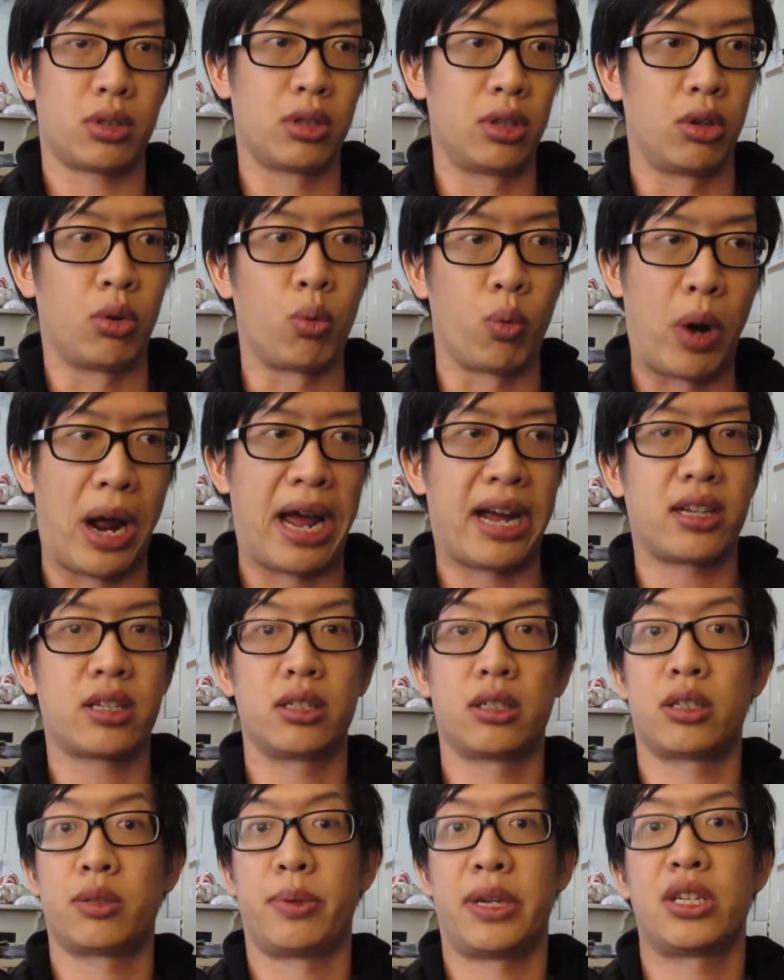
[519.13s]
wax,
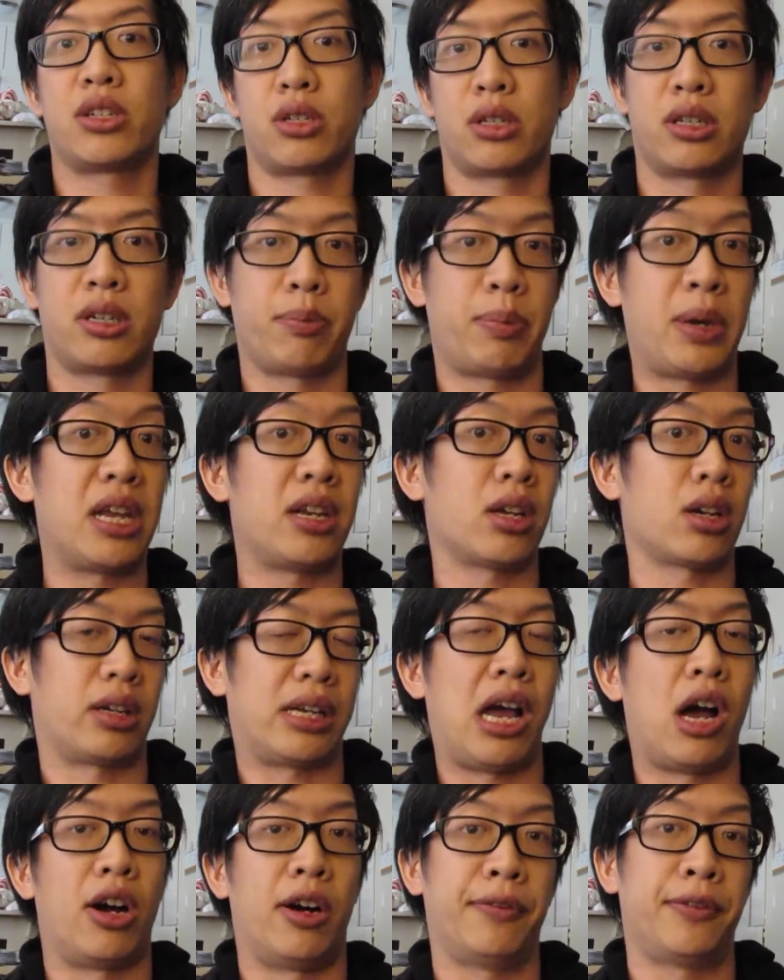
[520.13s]
especially depending on
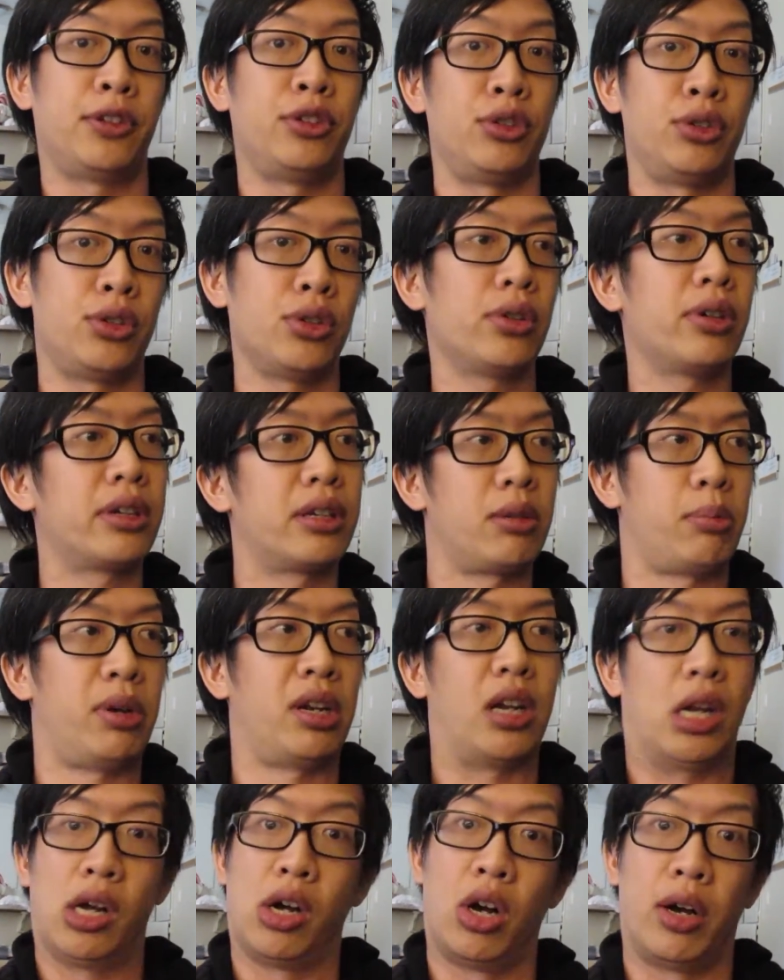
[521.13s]
how often you do it,
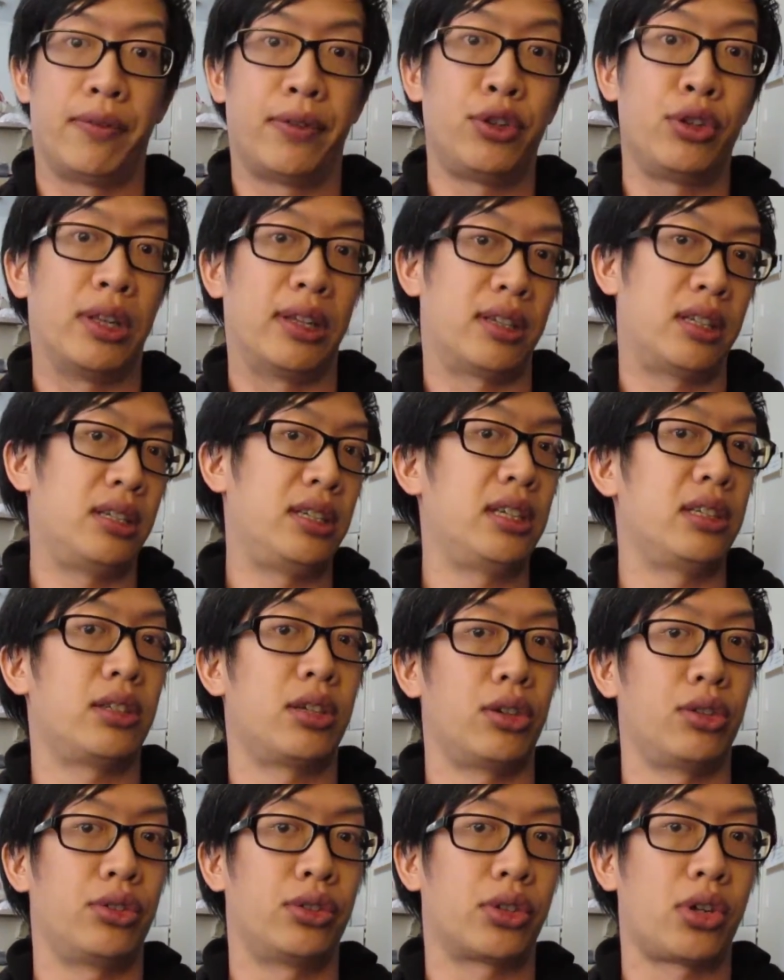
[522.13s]
depending on how often you like to
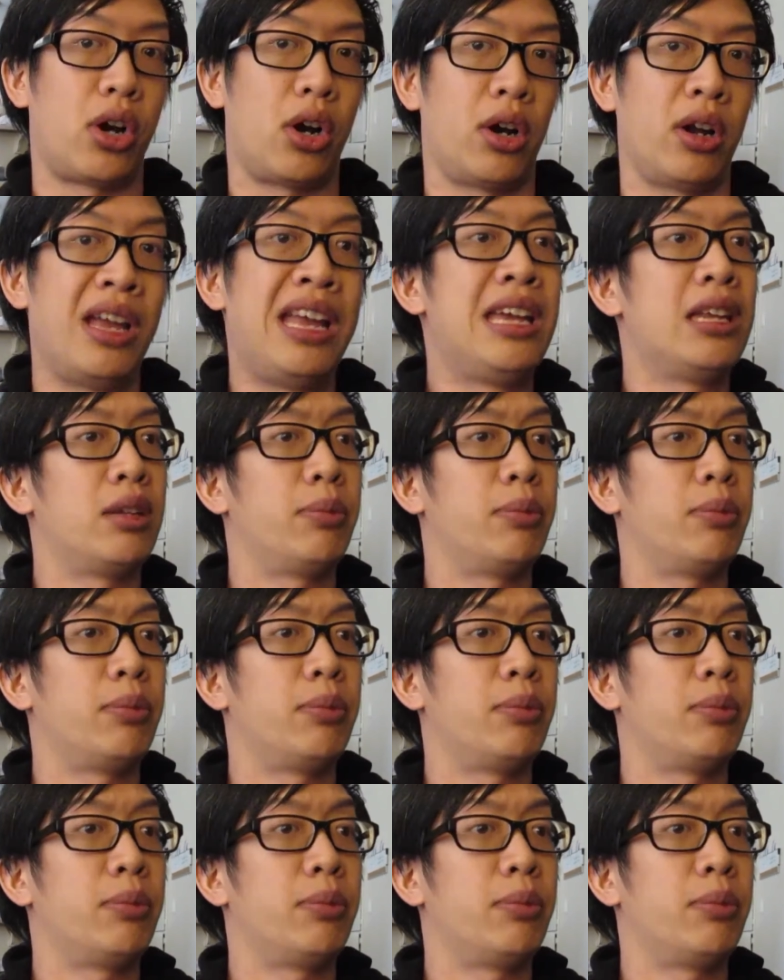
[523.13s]
detail your car,